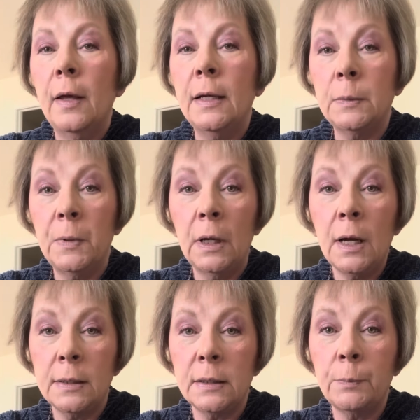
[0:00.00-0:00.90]
it's been
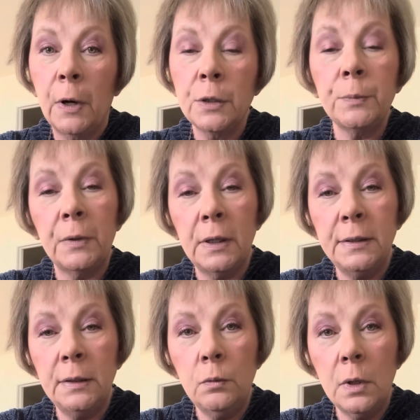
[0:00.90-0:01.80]
kind of sparse. But I
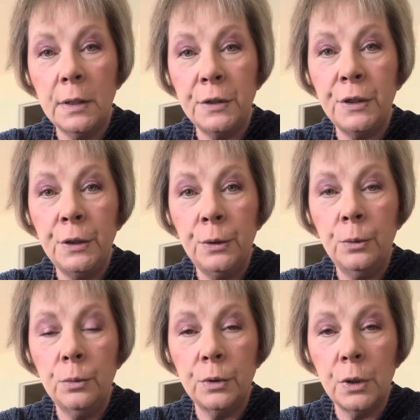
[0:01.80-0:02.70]
did want
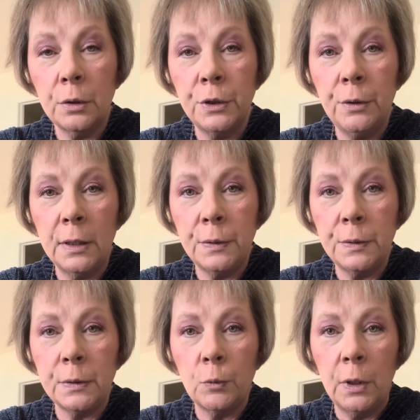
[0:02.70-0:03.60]
to talk to you guys
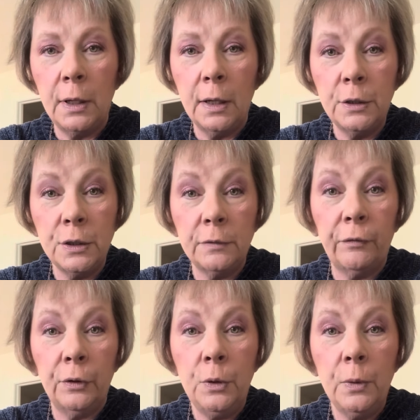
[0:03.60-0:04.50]
this morning and just
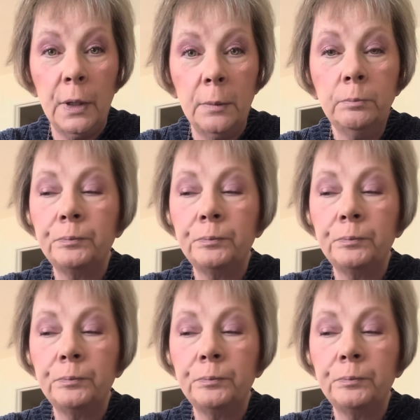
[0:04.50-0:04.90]
fill you in,